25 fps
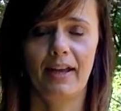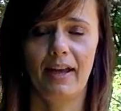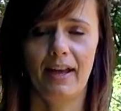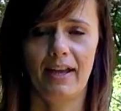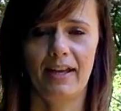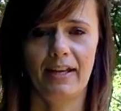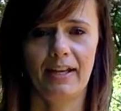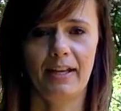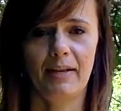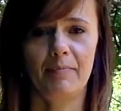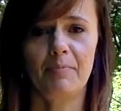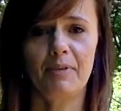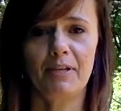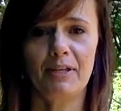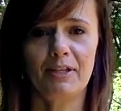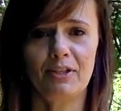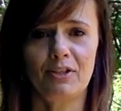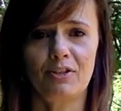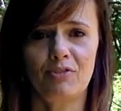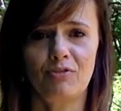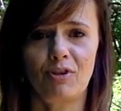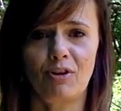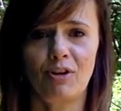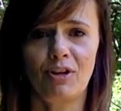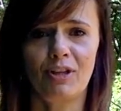And it can be a
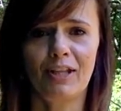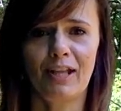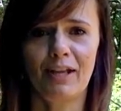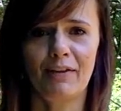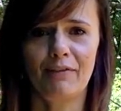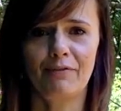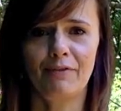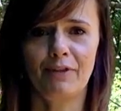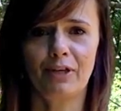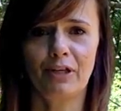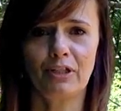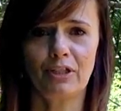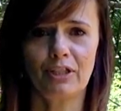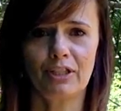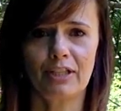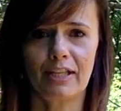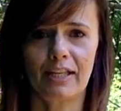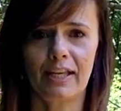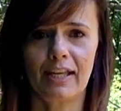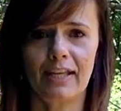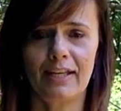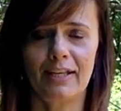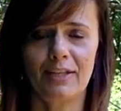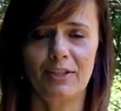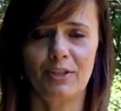struggle at first to
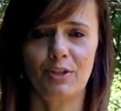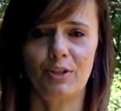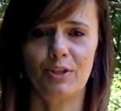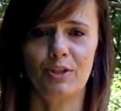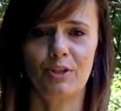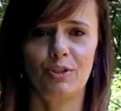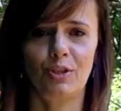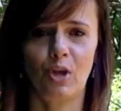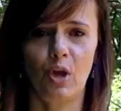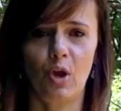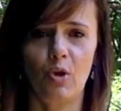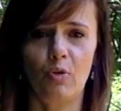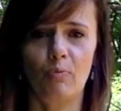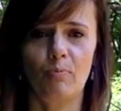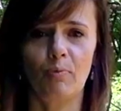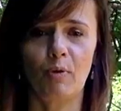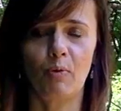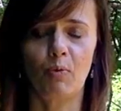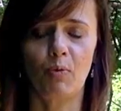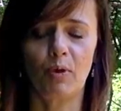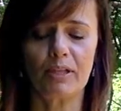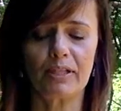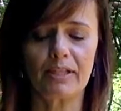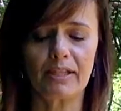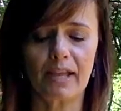get into the zone, but
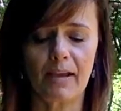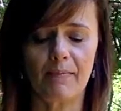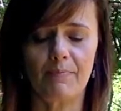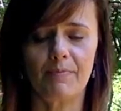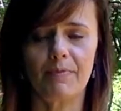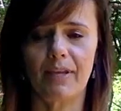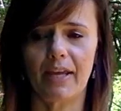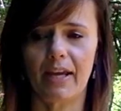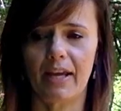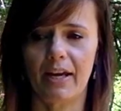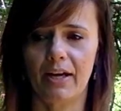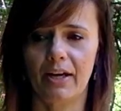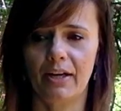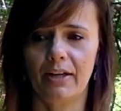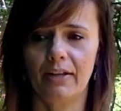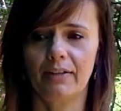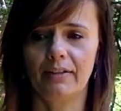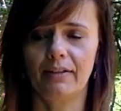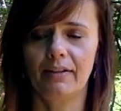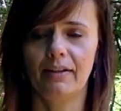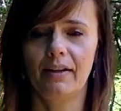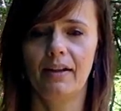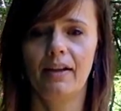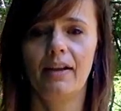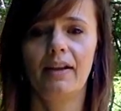once I'm there,
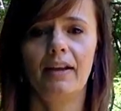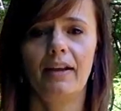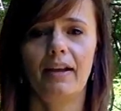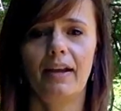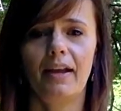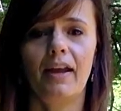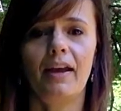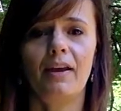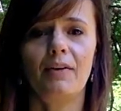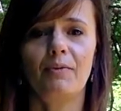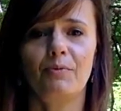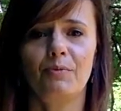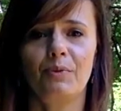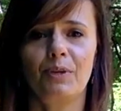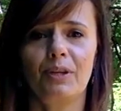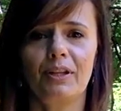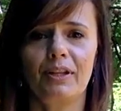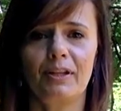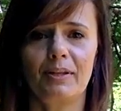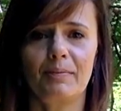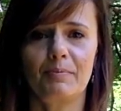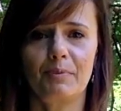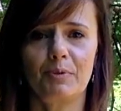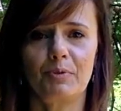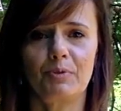it
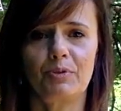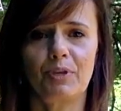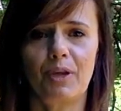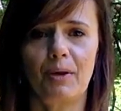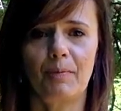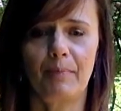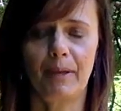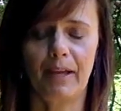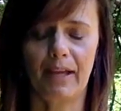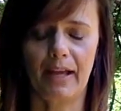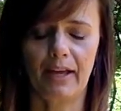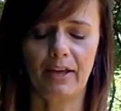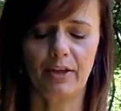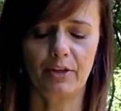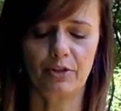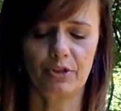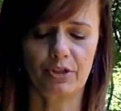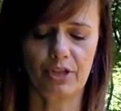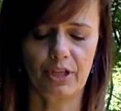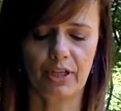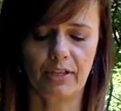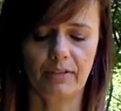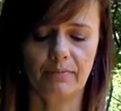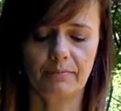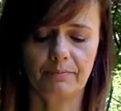really boosts up my
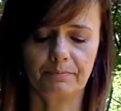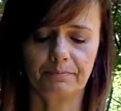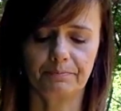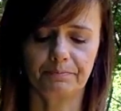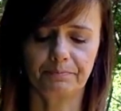energy.